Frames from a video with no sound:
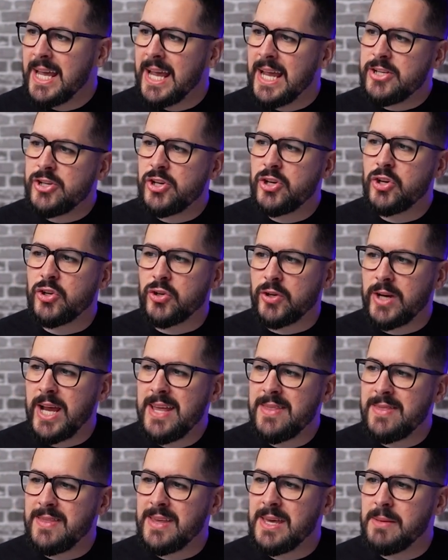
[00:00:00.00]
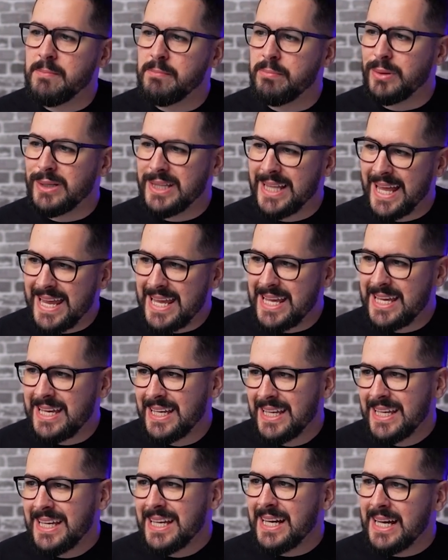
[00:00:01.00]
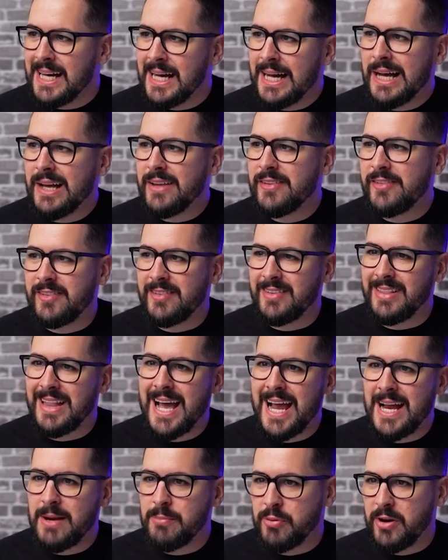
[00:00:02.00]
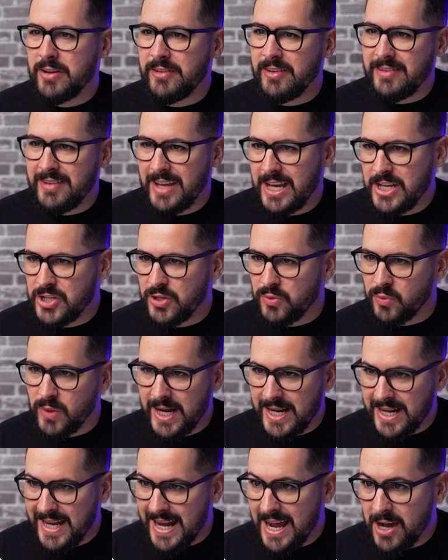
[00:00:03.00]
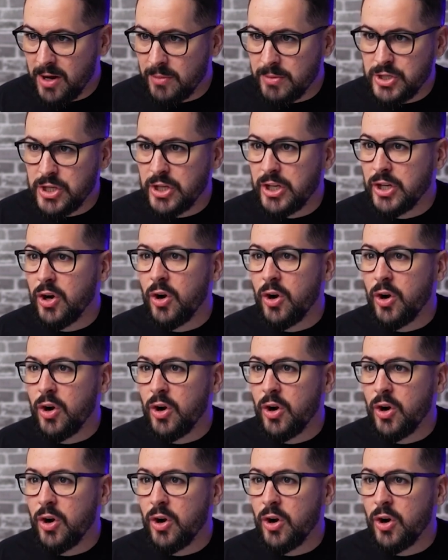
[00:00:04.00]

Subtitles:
and you can create the blank slide presentation right now, but you can